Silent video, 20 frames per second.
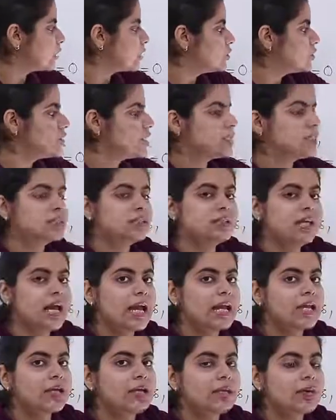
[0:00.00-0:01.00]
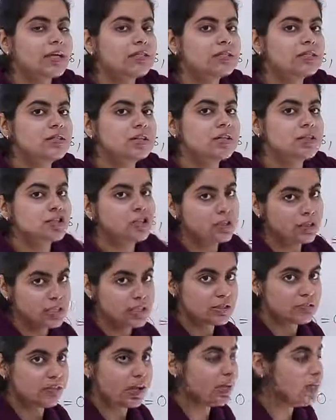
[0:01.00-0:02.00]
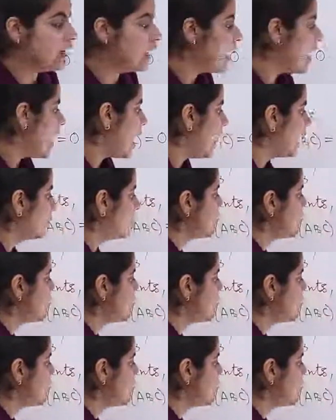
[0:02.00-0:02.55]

Just take into consideration this one. I will